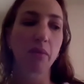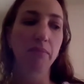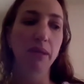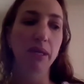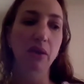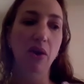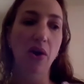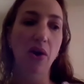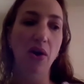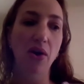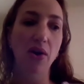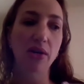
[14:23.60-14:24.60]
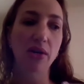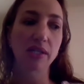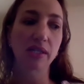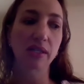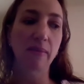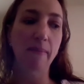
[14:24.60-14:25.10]

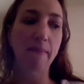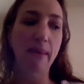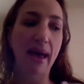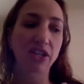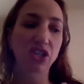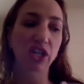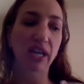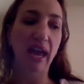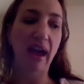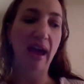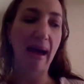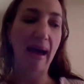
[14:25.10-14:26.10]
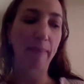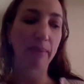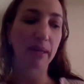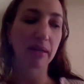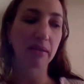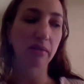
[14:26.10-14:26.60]
because the magic
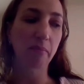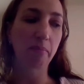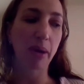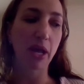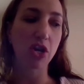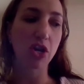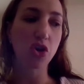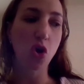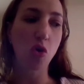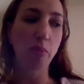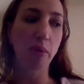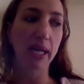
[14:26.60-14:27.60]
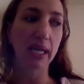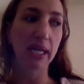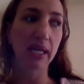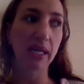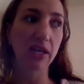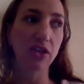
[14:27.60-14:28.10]
happens, but
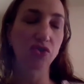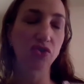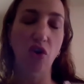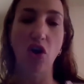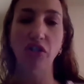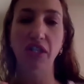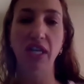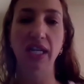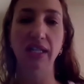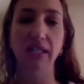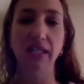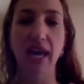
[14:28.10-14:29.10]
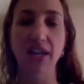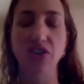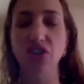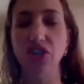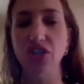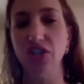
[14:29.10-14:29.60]
nobody draws any
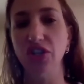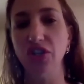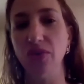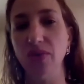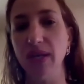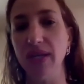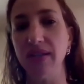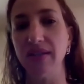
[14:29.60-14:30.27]
attention to it.